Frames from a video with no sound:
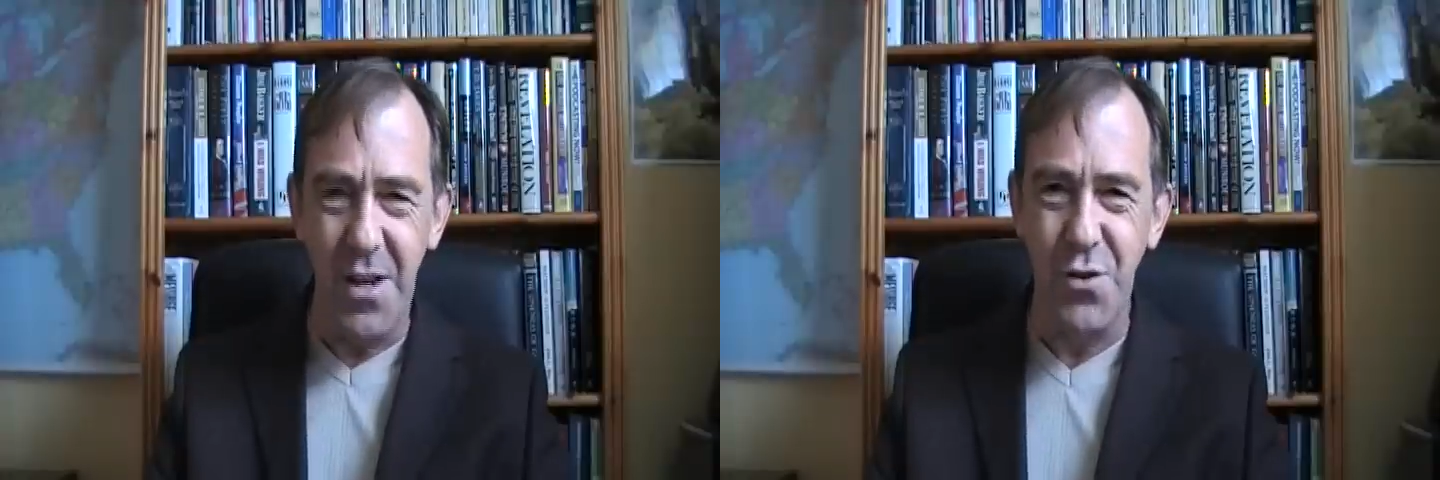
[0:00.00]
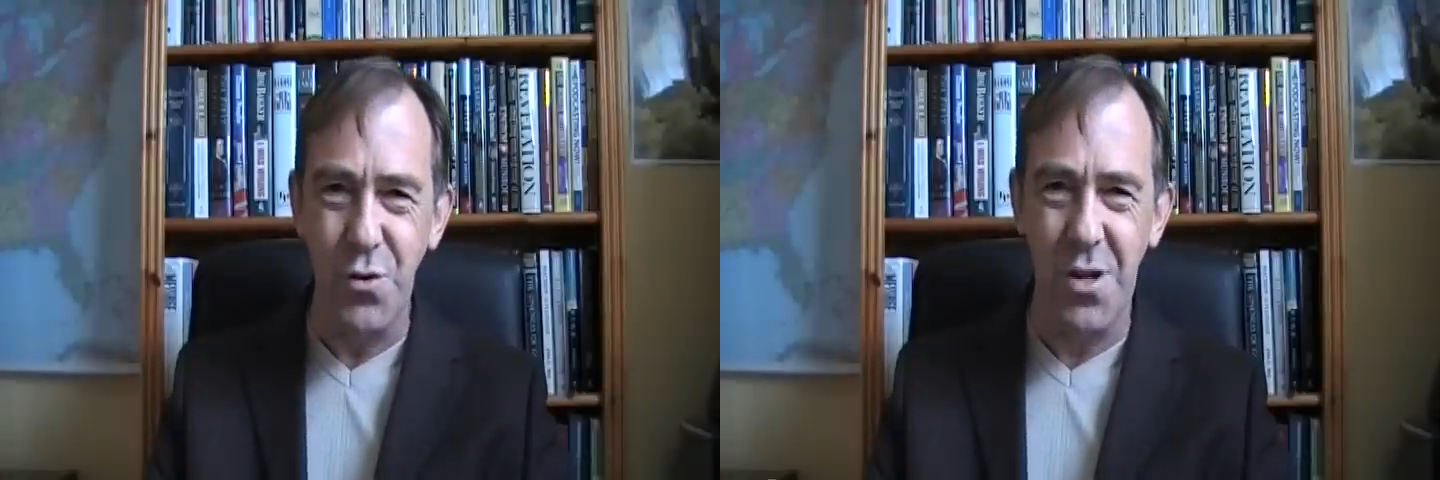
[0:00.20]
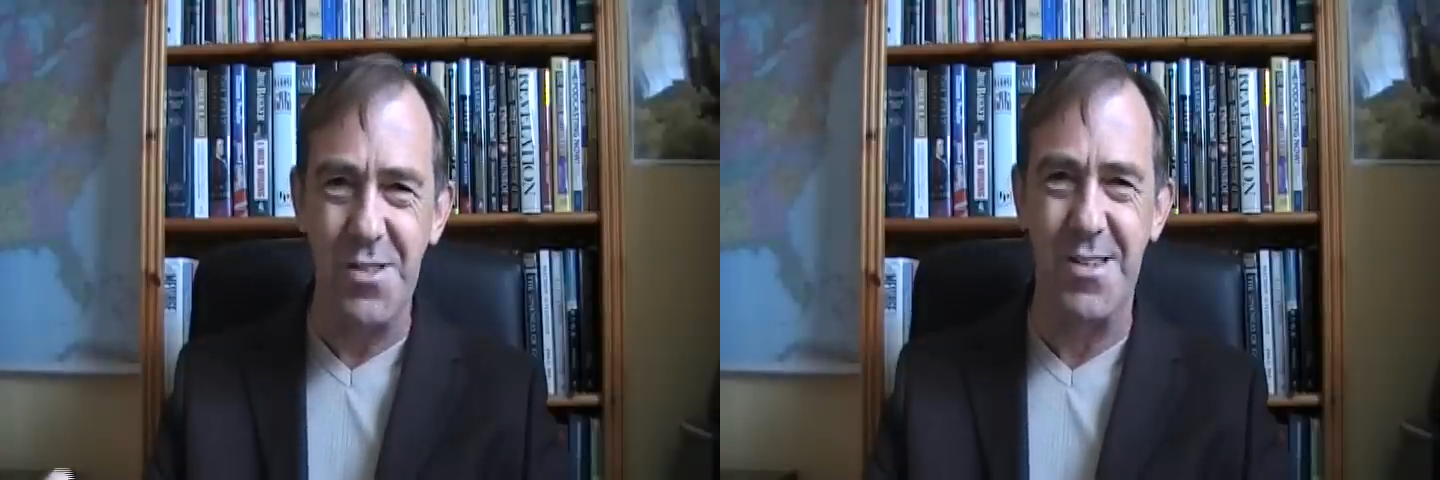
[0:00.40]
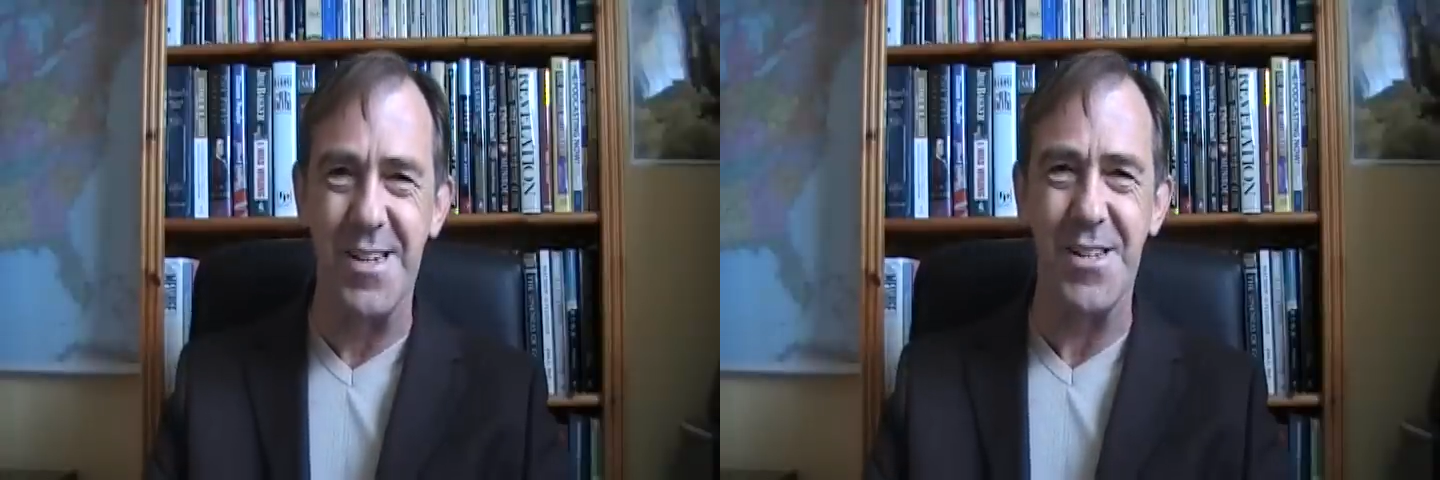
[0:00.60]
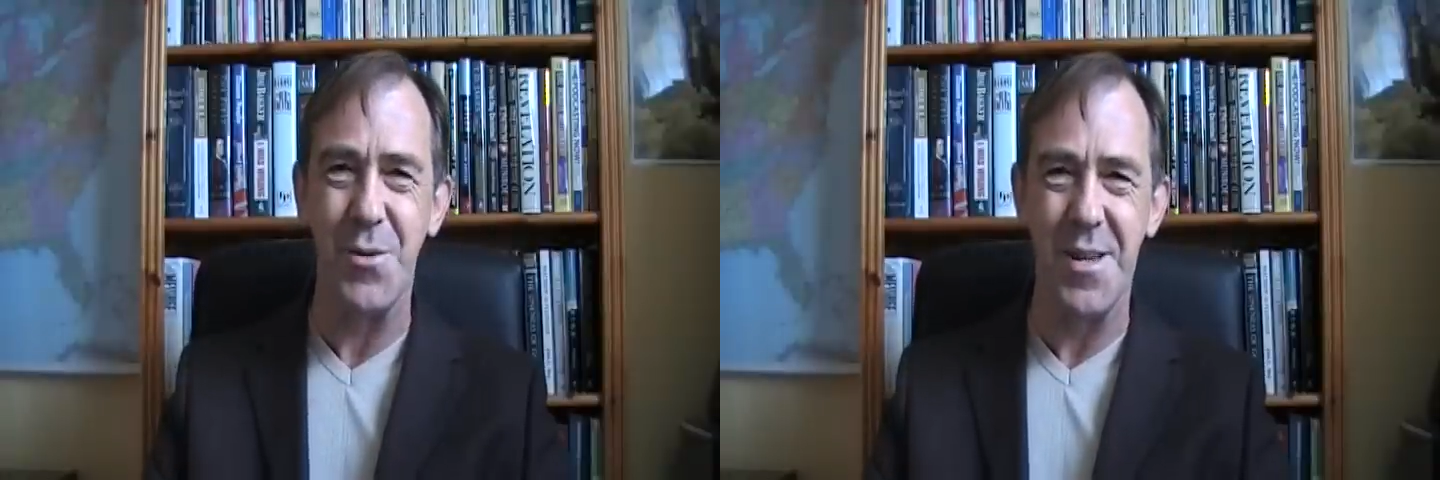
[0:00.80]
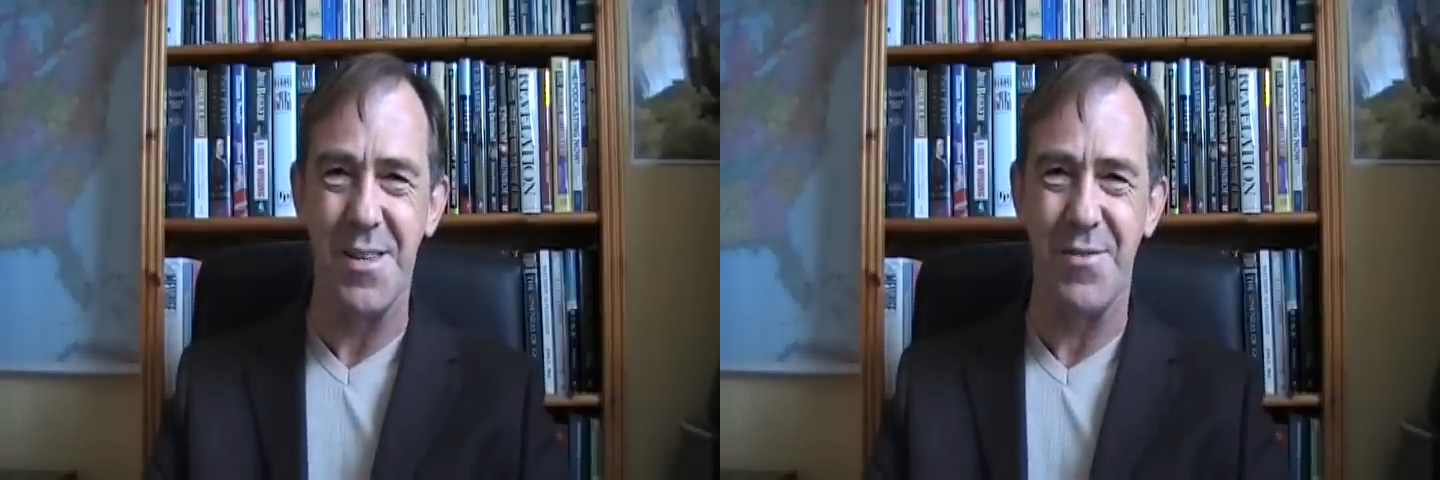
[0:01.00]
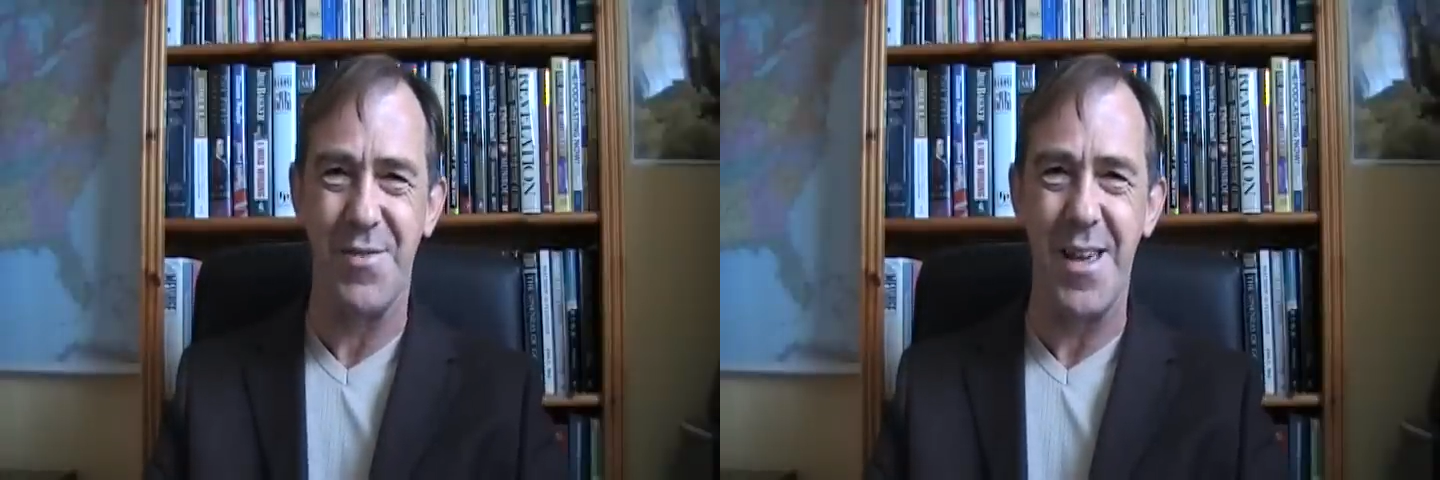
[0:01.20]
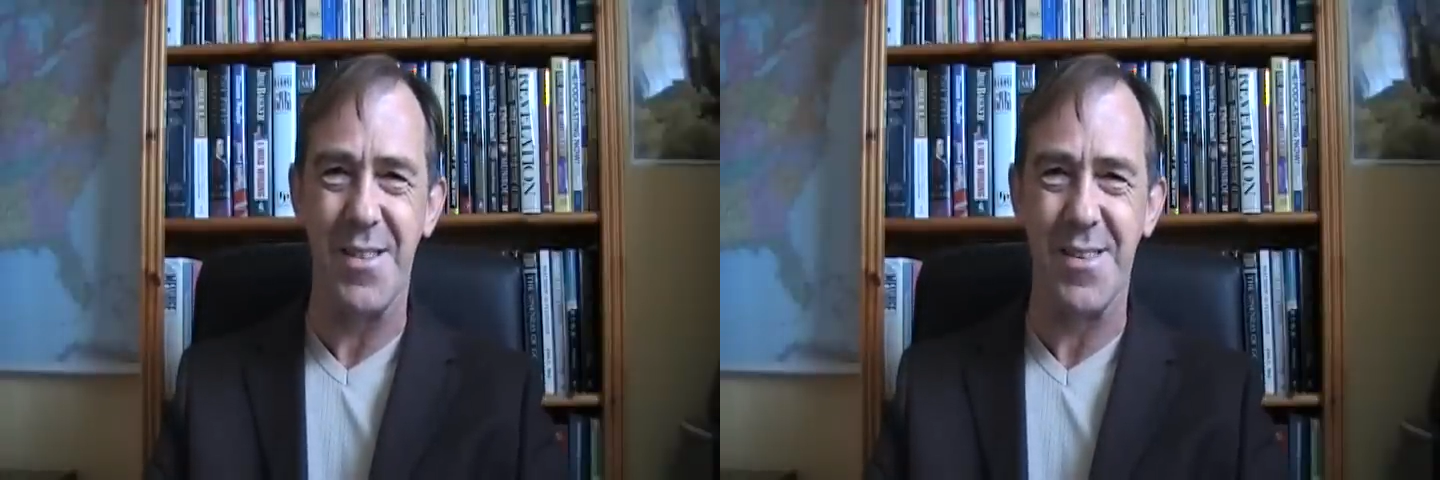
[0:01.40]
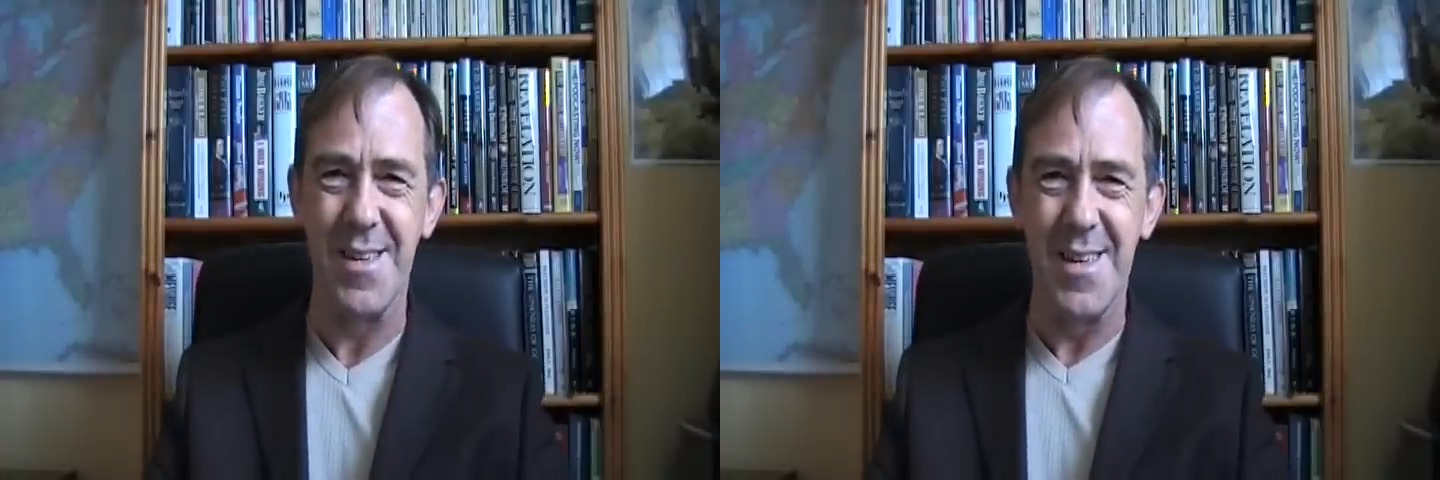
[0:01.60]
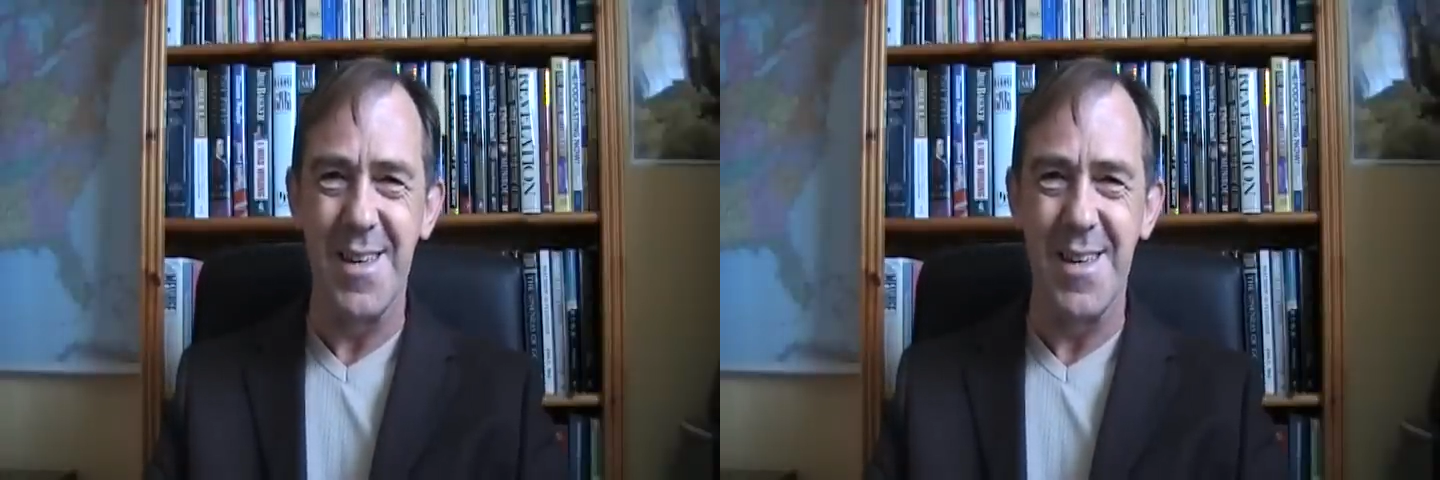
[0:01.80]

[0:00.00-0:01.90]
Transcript: to continue in the faith.